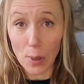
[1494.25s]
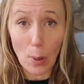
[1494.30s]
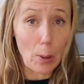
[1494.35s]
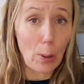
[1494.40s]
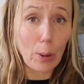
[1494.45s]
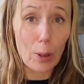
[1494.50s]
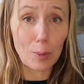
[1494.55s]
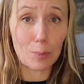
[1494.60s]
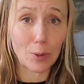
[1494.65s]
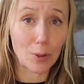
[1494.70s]

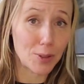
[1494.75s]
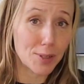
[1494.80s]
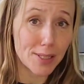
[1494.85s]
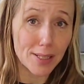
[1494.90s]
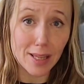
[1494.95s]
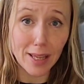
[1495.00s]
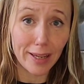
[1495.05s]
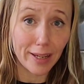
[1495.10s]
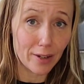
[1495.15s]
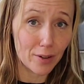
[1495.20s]
arm or his
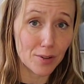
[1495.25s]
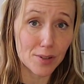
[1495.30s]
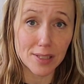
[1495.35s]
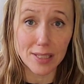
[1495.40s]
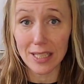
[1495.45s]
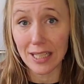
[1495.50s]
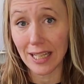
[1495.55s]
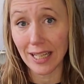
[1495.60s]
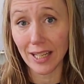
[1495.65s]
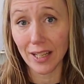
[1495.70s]
leg or his
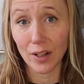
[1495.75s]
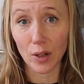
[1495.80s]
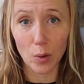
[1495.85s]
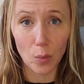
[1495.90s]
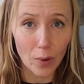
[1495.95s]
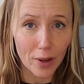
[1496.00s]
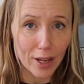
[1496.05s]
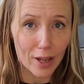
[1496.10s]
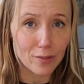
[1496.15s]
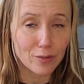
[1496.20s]
knee or
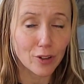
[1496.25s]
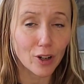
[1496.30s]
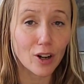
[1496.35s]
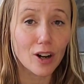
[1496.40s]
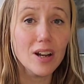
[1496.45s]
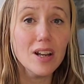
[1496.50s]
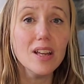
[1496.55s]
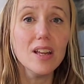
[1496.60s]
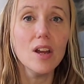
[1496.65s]
whatever,